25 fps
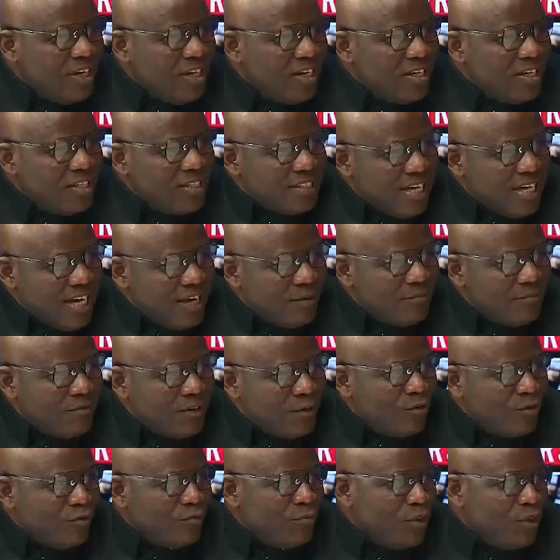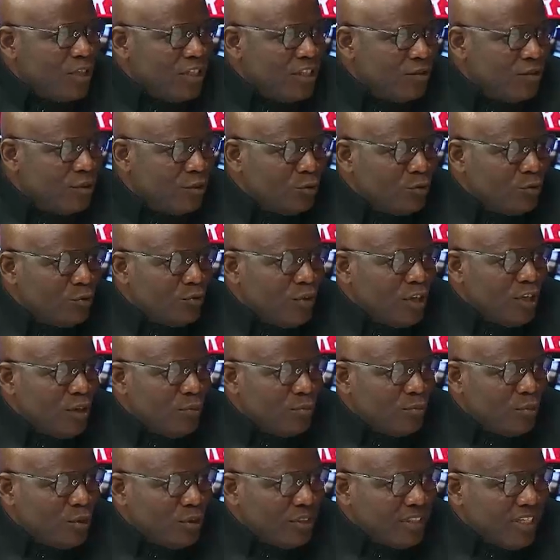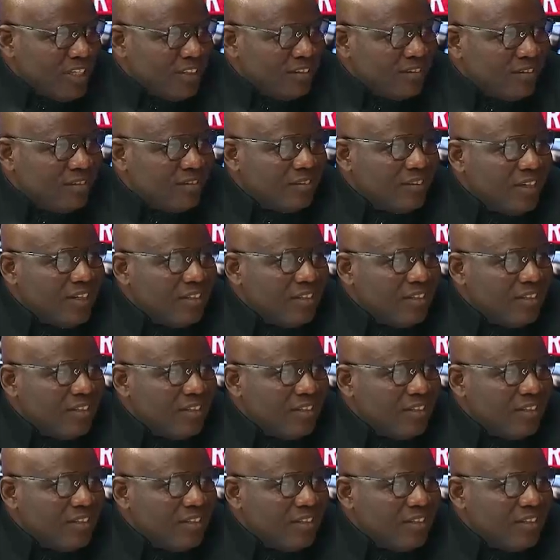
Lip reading: time value of money is also very important. Indeed.